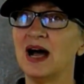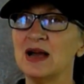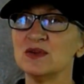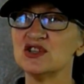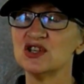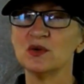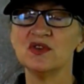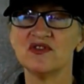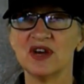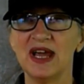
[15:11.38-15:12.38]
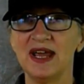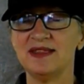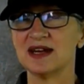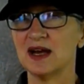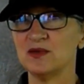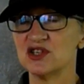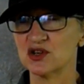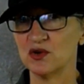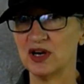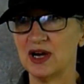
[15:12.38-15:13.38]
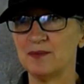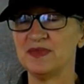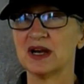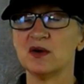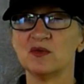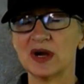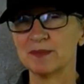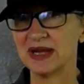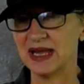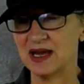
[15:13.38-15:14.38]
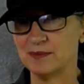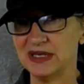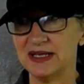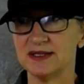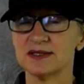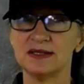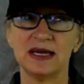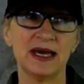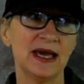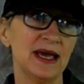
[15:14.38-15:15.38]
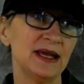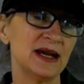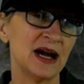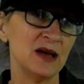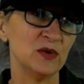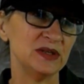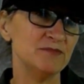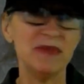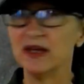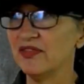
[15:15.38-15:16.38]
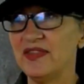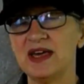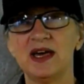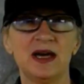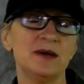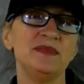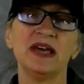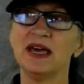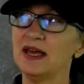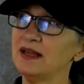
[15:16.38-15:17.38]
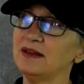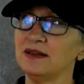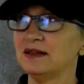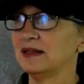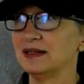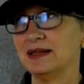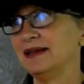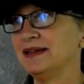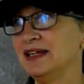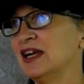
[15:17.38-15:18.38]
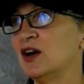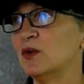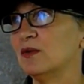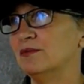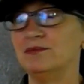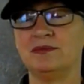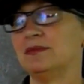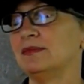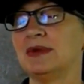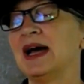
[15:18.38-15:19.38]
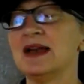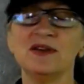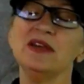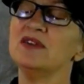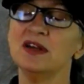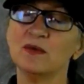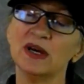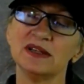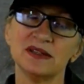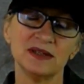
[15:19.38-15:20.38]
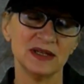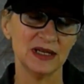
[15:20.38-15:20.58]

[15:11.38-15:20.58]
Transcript: I was so afraid that I would screw it up, that I would wreck my cabinets, that I would melt them, that, you know, I don't even know what.